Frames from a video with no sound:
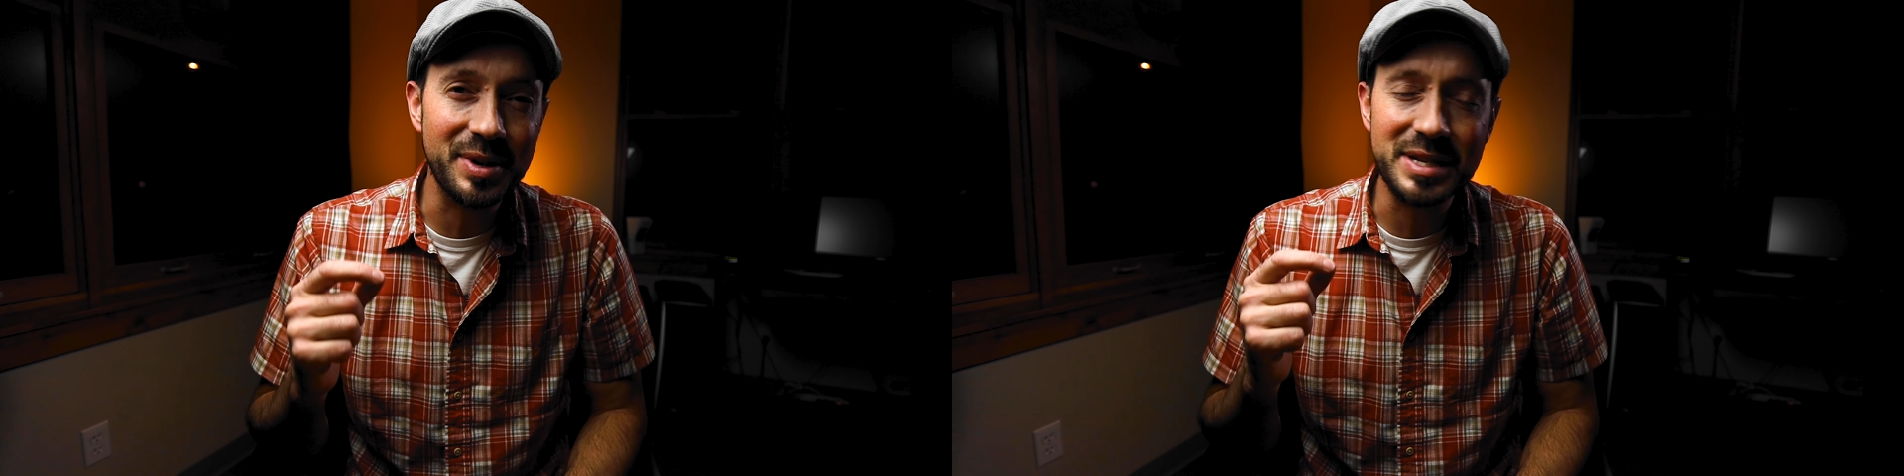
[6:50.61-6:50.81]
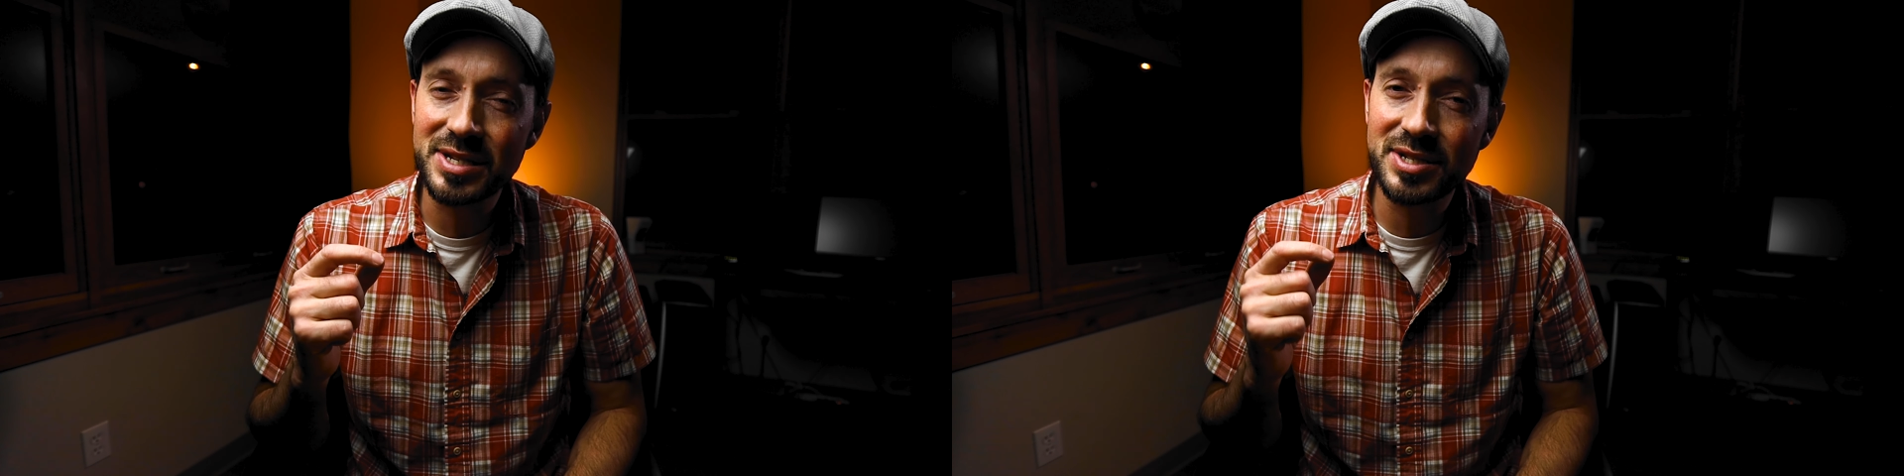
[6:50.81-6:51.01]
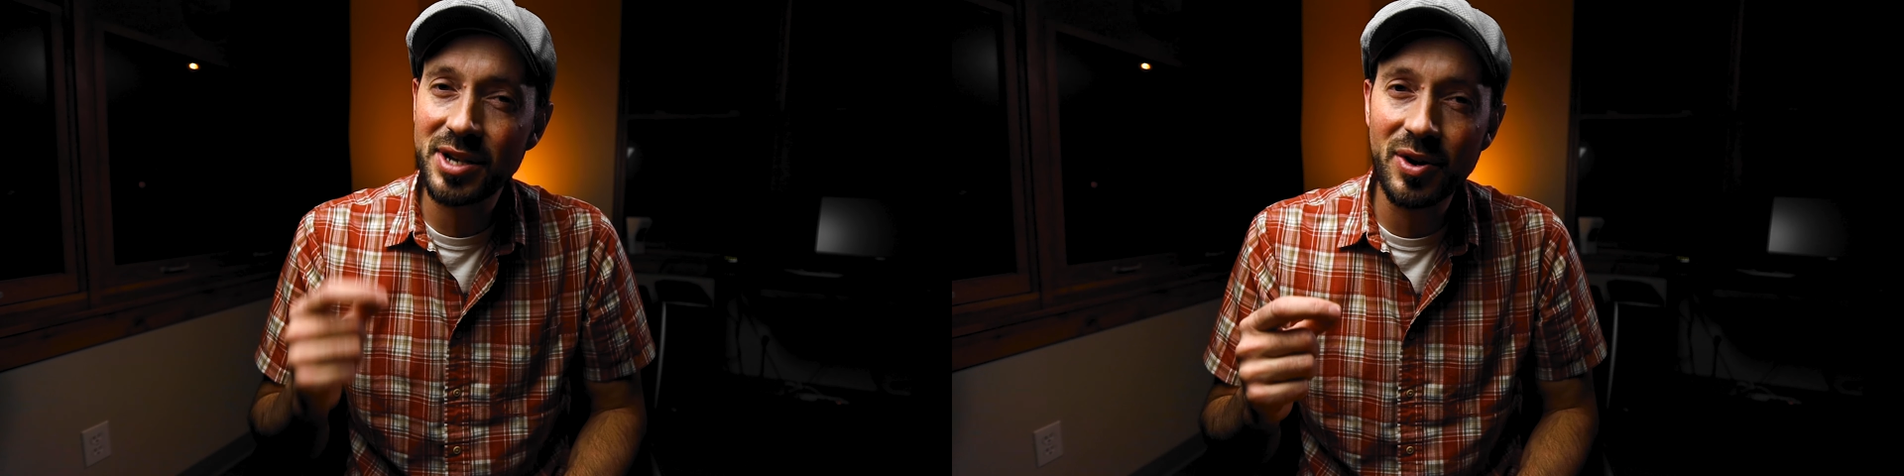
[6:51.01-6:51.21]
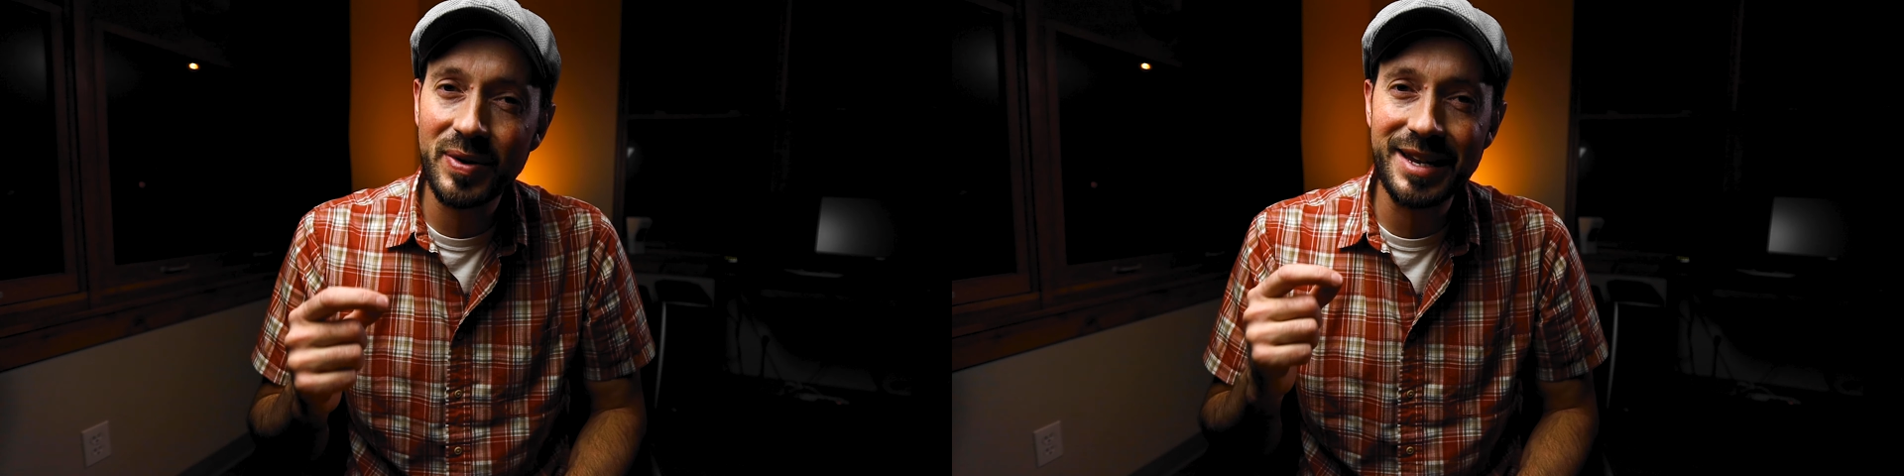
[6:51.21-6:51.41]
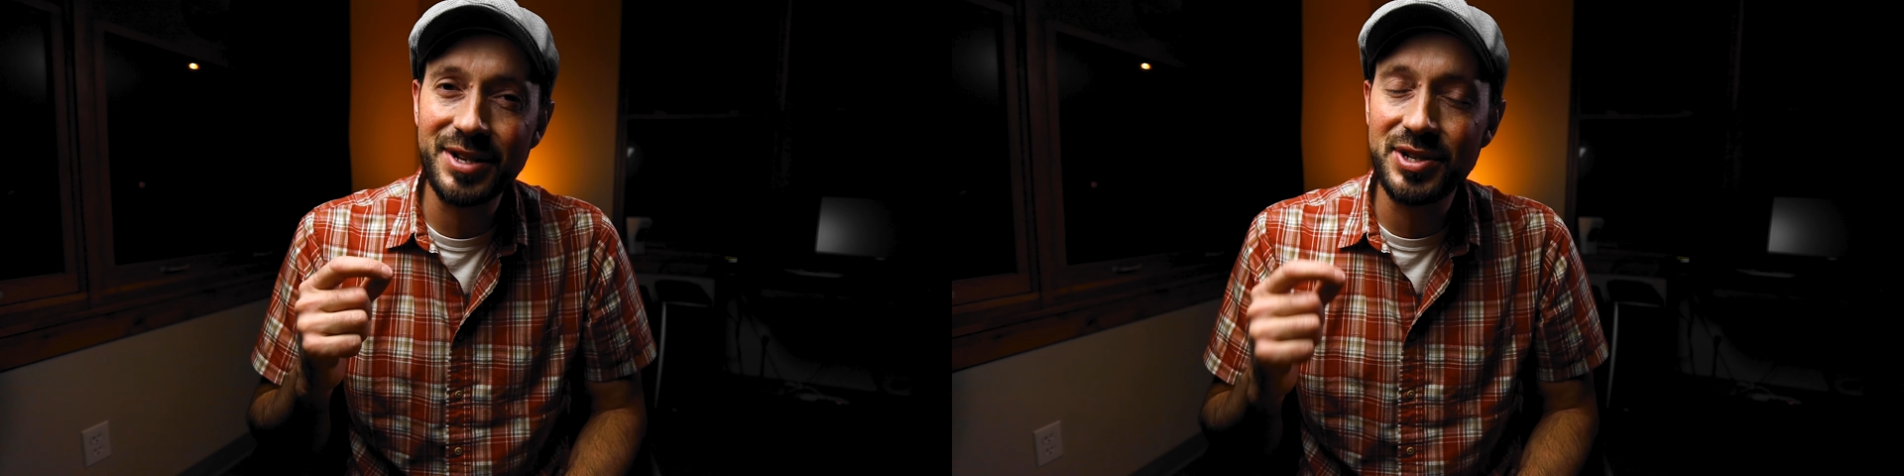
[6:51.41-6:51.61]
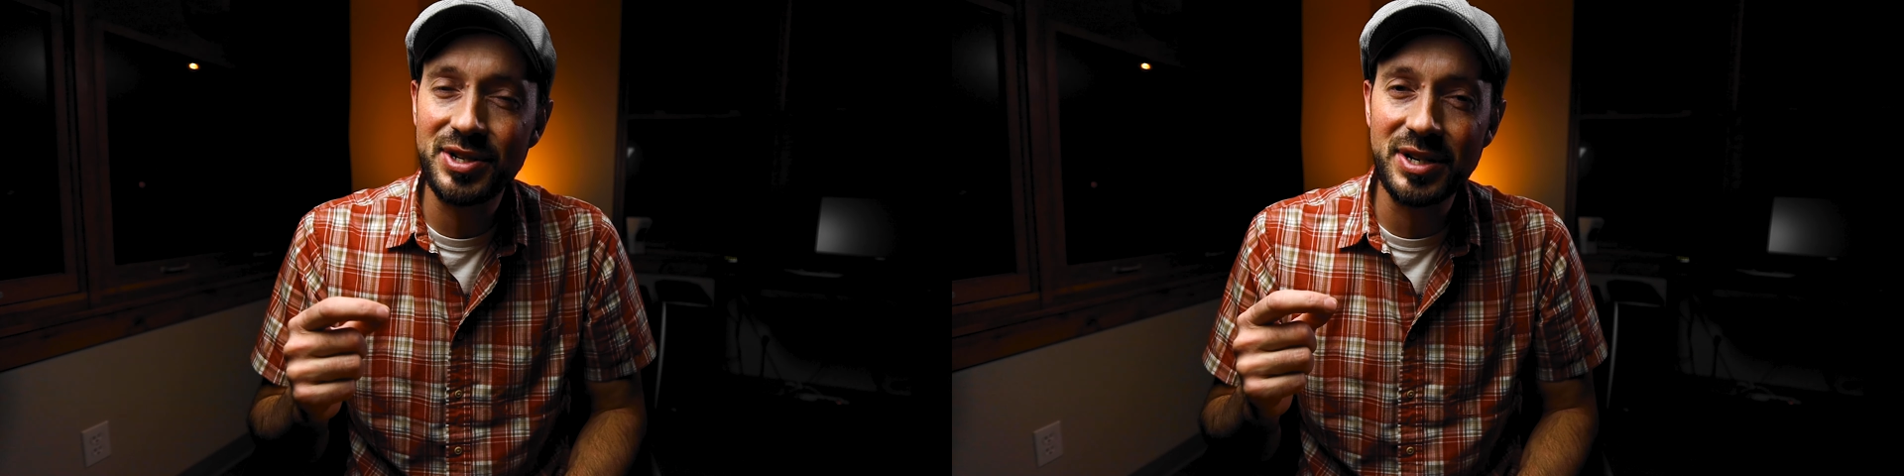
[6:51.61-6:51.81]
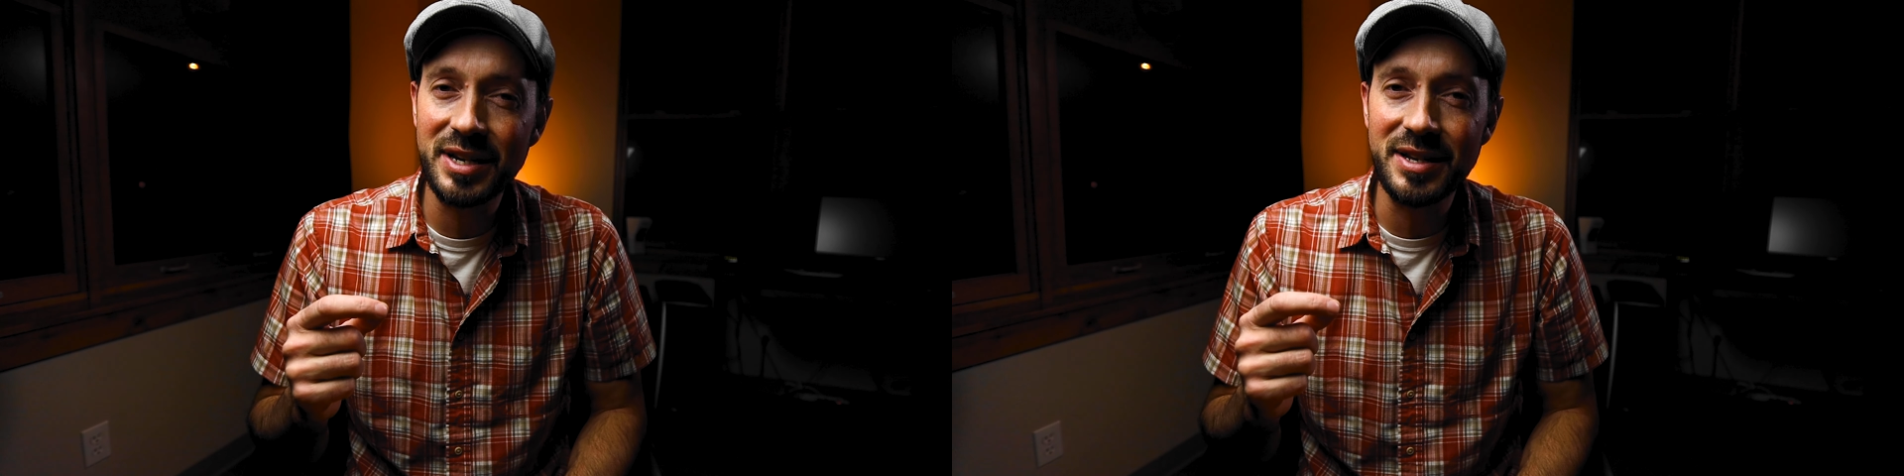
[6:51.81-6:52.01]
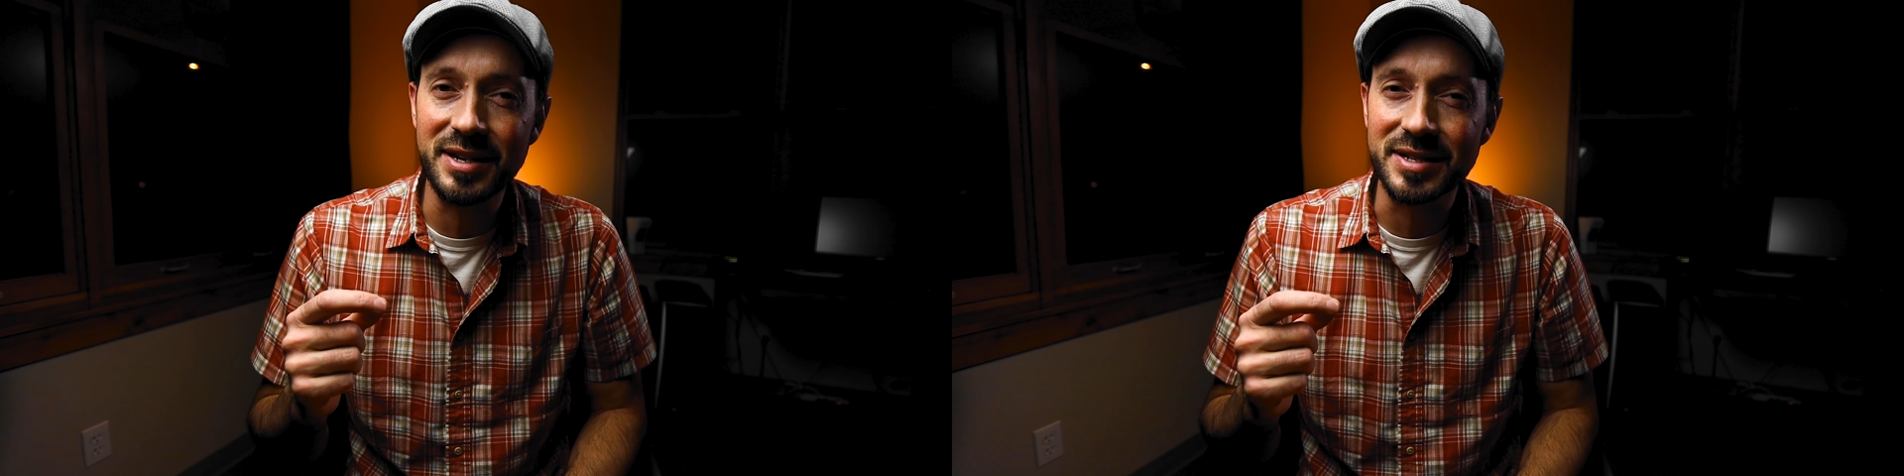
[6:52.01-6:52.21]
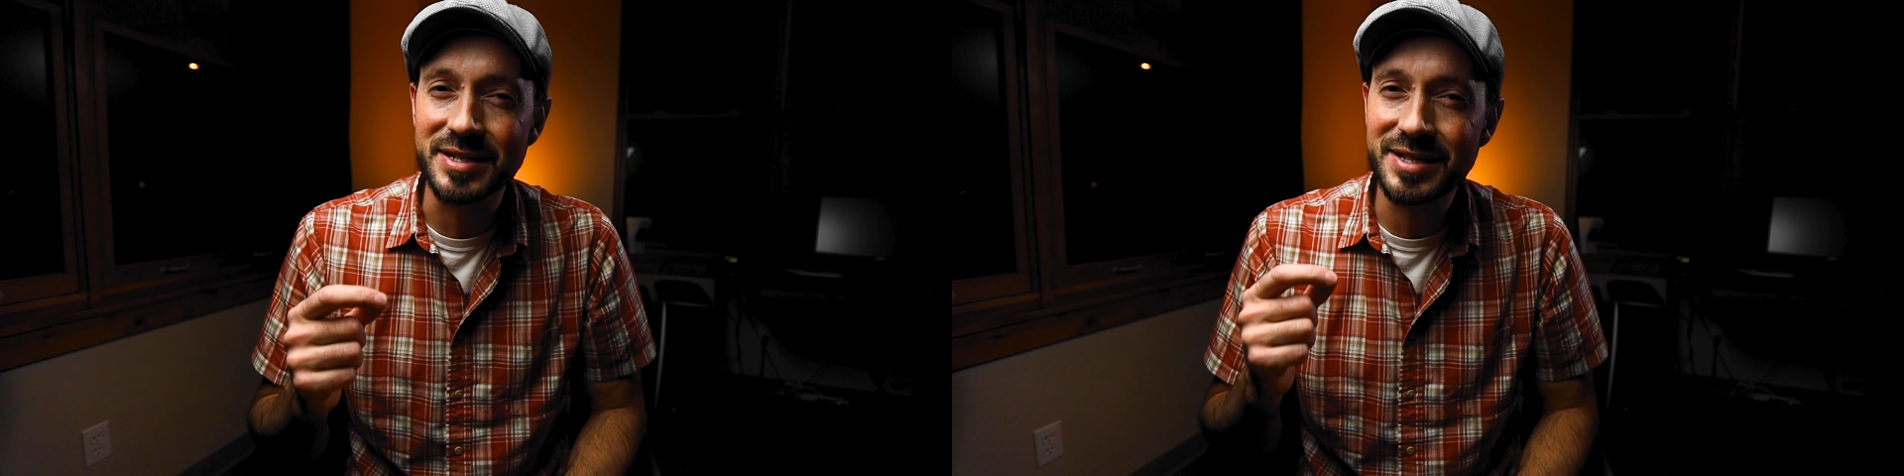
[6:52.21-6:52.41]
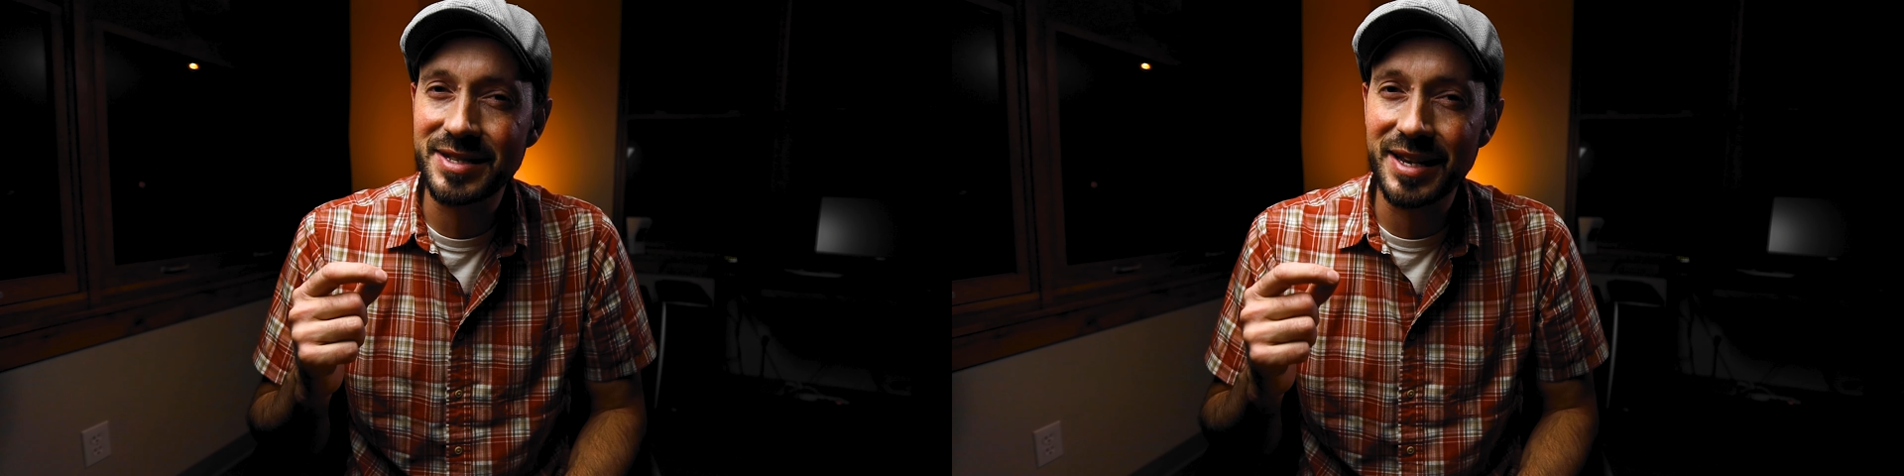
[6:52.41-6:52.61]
It's so ingenious.